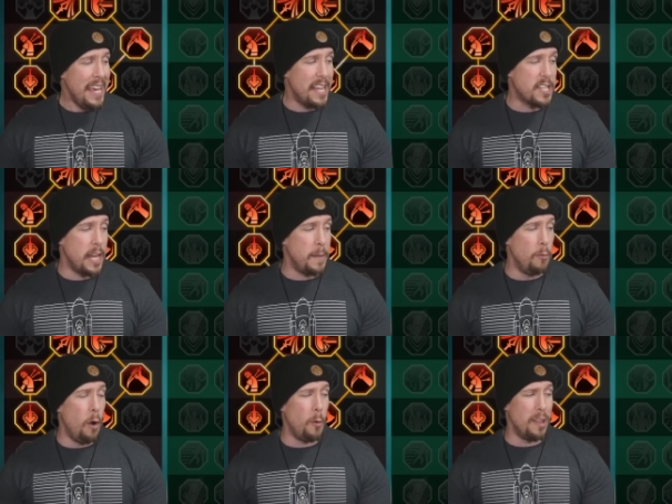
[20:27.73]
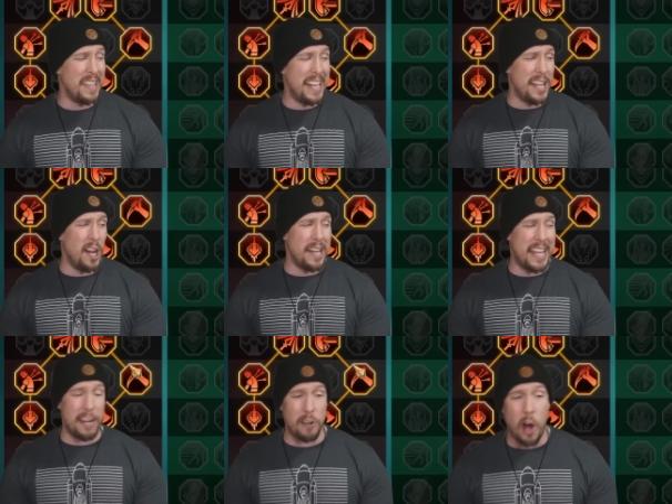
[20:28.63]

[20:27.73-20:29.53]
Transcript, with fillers: is going to be what we're leaning on here